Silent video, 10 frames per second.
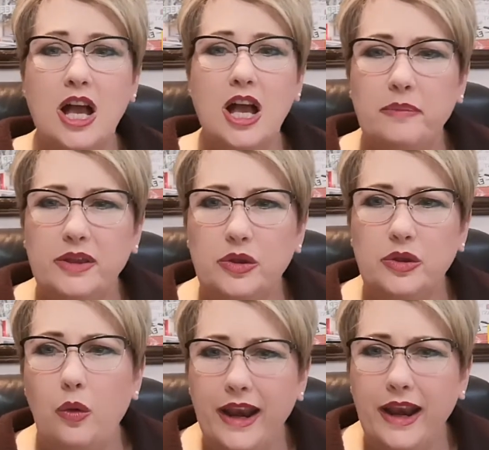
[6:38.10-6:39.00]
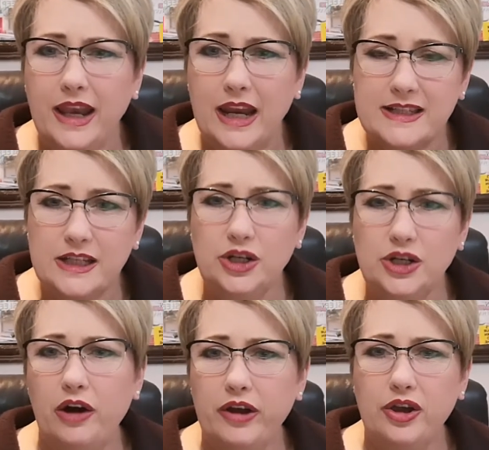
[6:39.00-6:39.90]
But the one
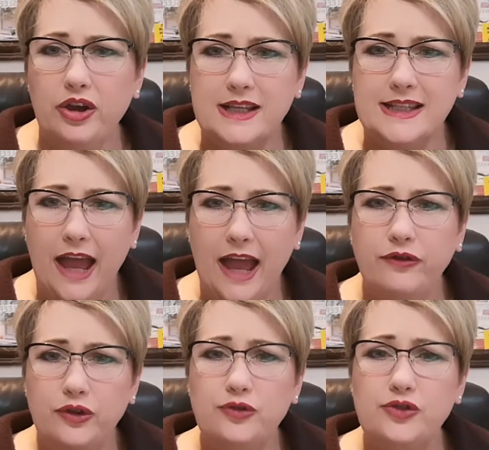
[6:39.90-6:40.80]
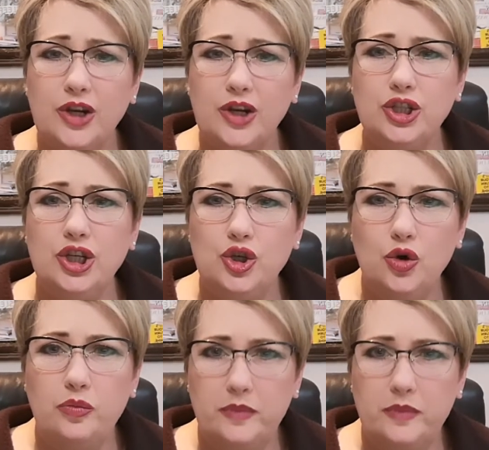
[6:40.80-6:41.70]
scenario is, have you structured
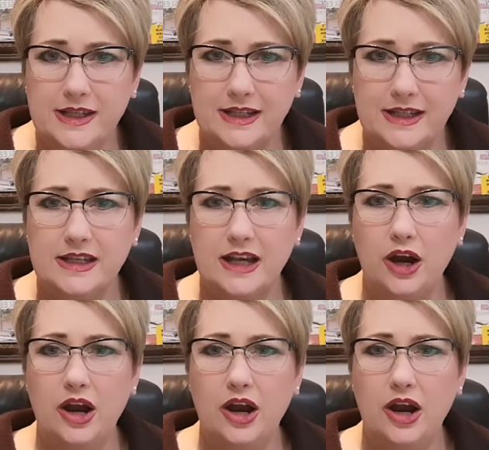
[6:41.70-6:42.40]
your business